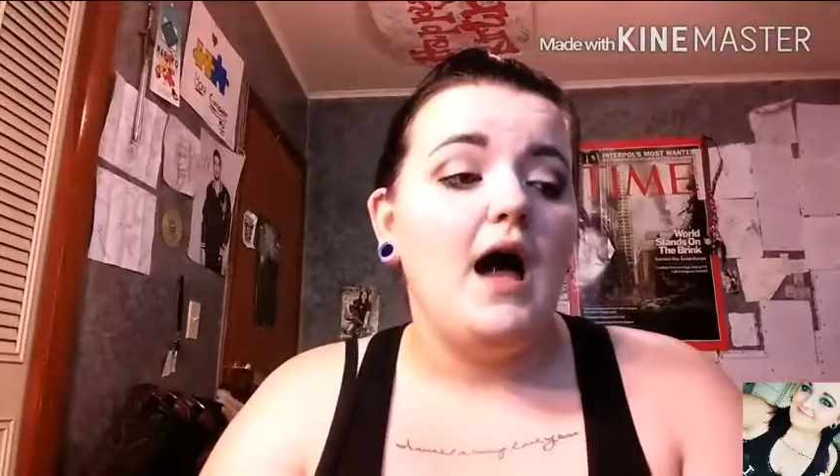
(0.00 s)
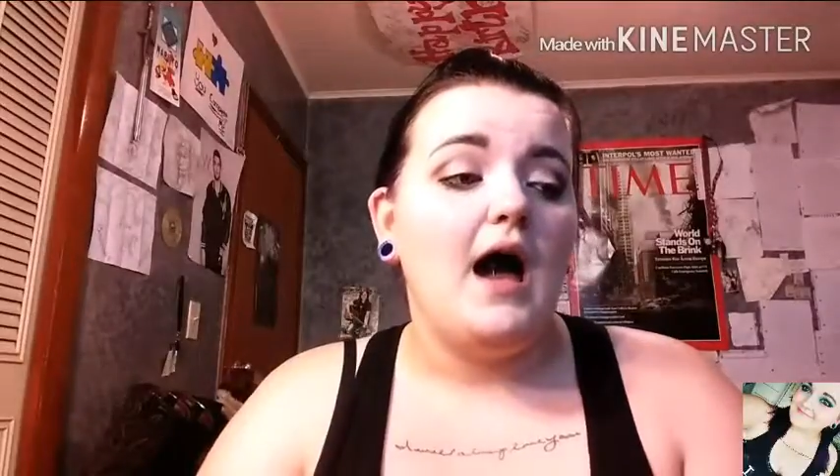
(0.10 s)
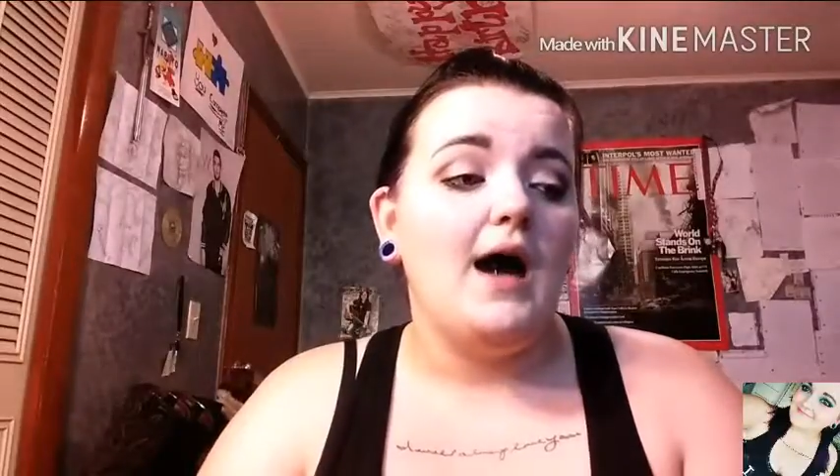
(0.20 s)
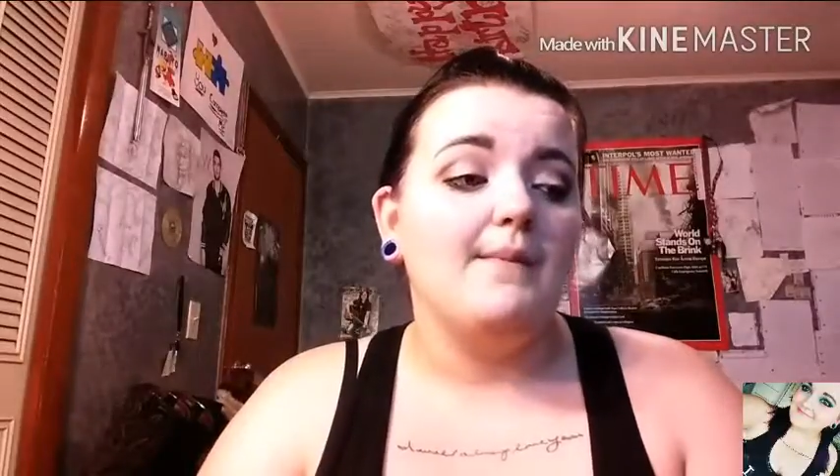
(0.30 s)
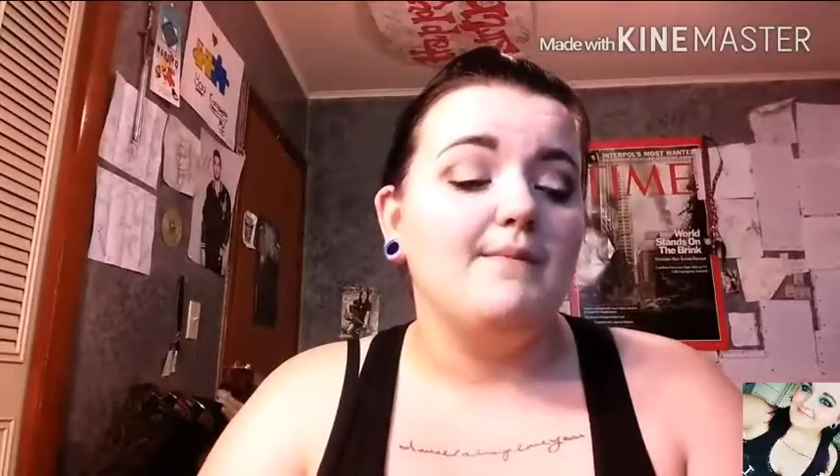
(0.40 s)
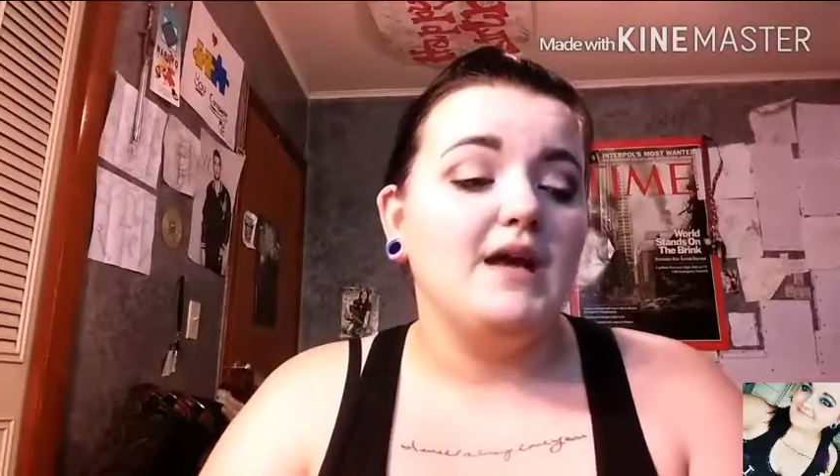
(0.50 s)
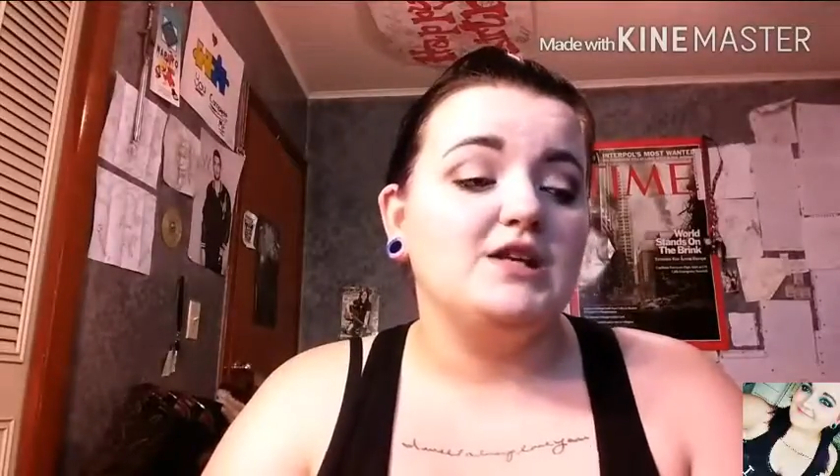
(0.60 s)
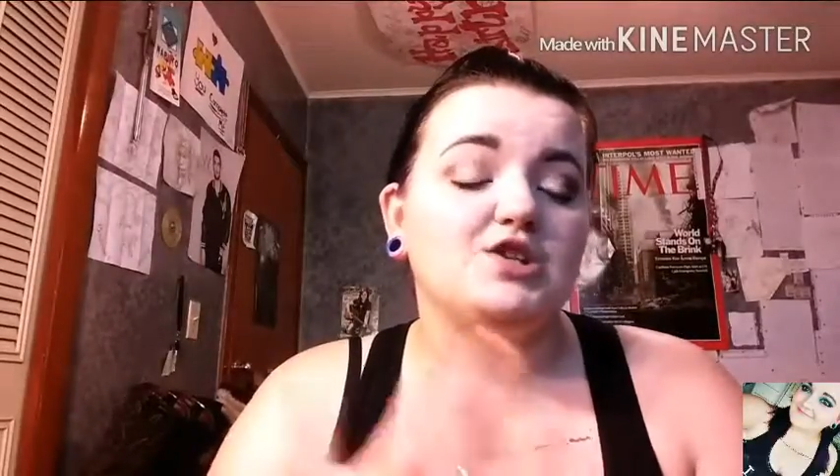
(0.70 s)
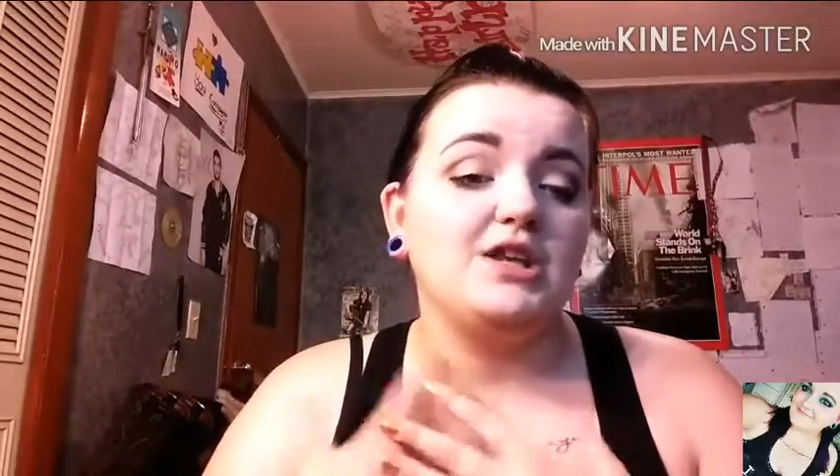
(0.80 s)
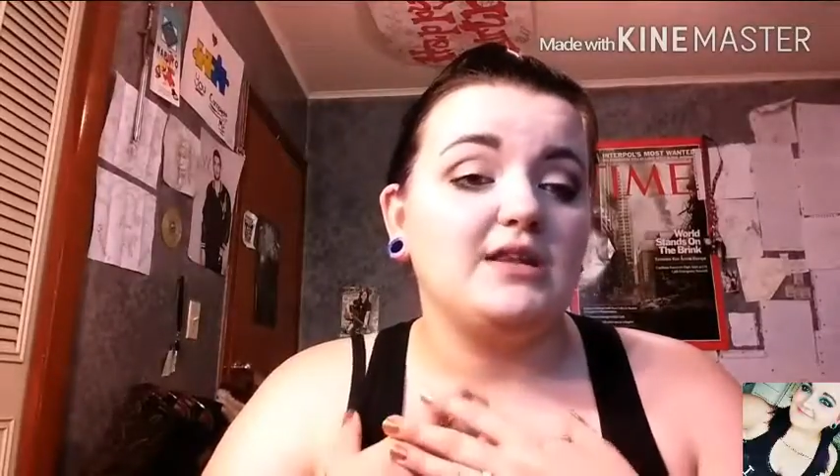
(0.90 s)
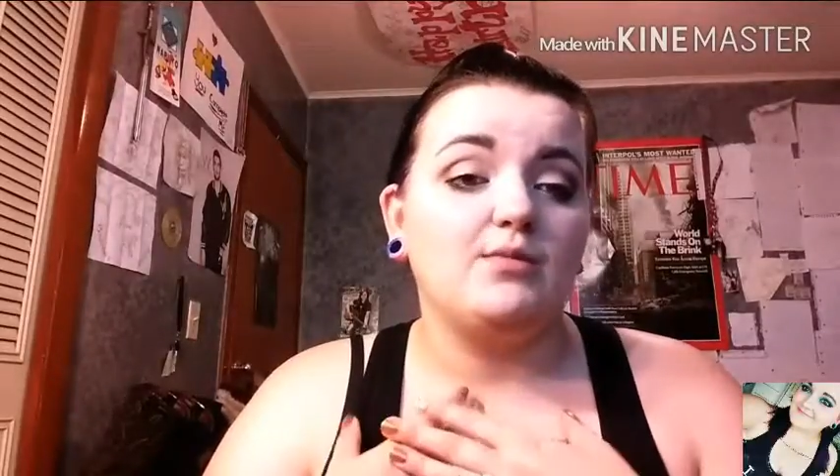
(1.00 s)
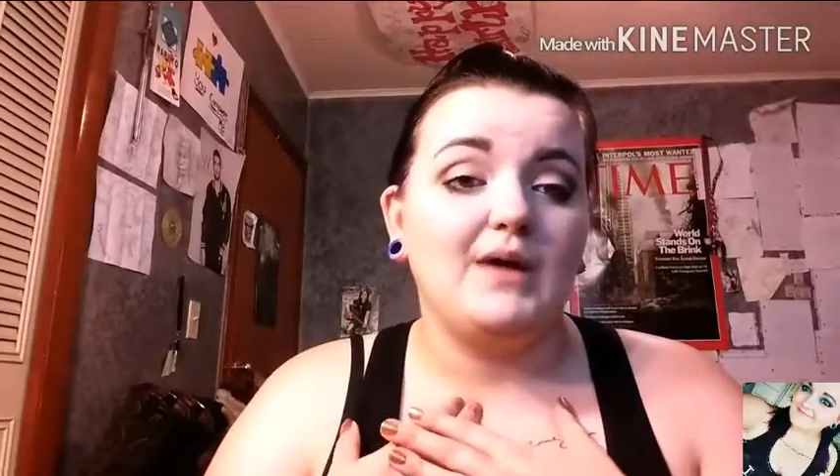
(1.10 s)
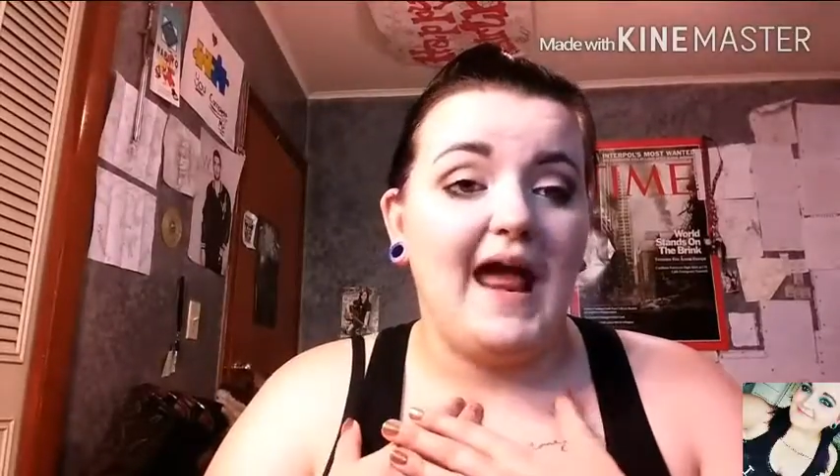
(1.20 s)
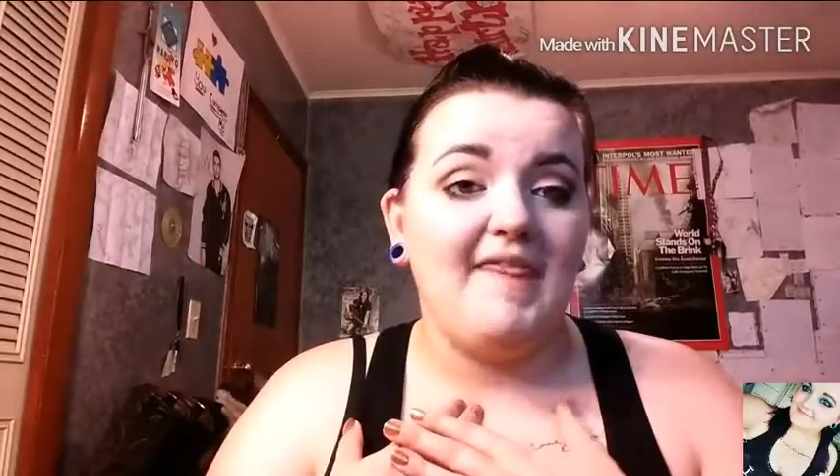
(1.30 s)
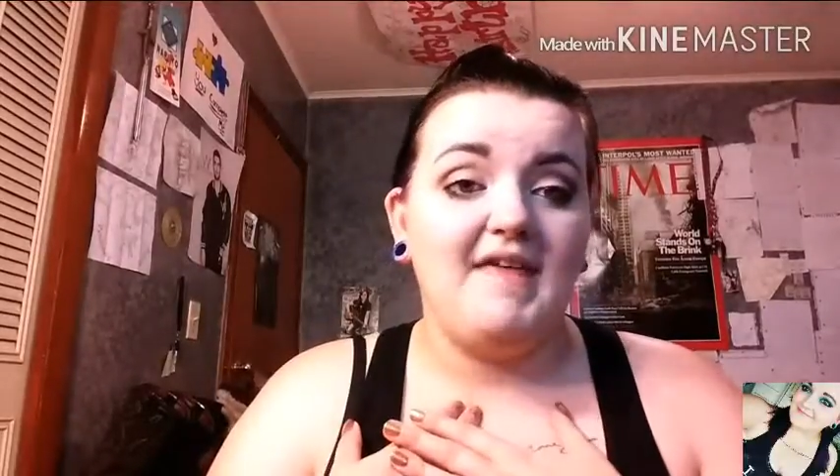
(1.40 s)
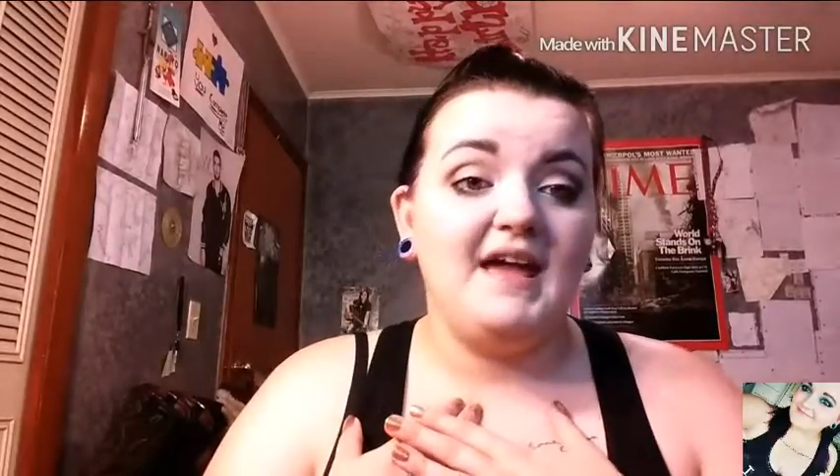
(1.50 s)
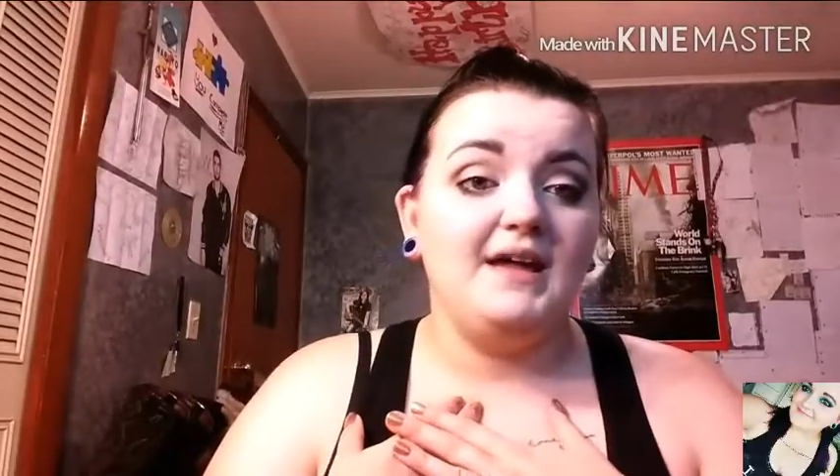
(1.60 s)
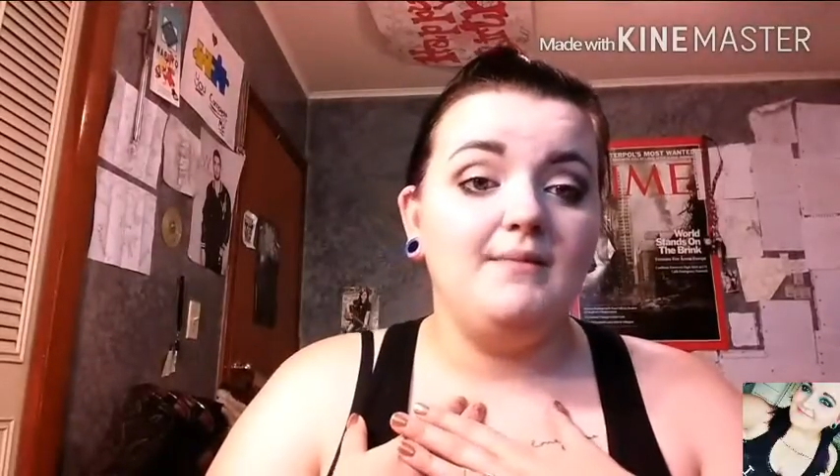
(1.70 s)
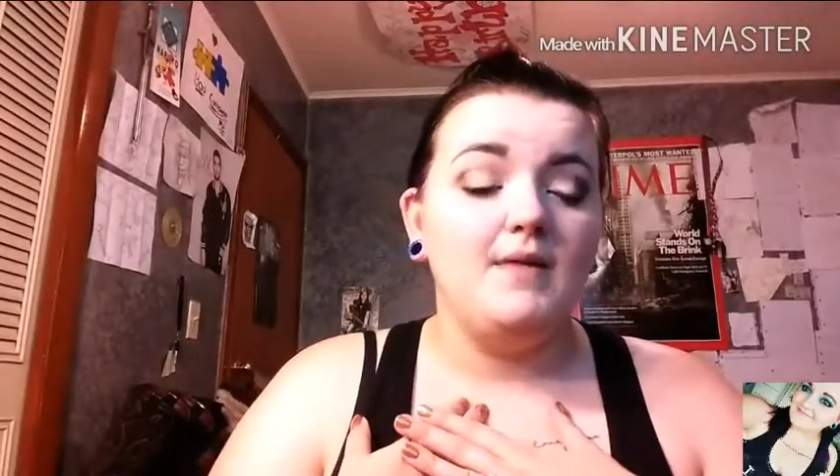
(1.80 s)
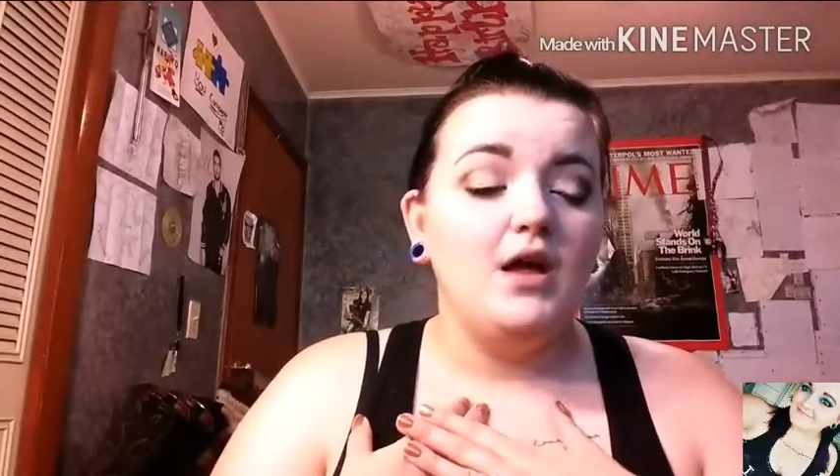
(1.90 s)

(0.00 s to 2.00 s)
It's just what I think.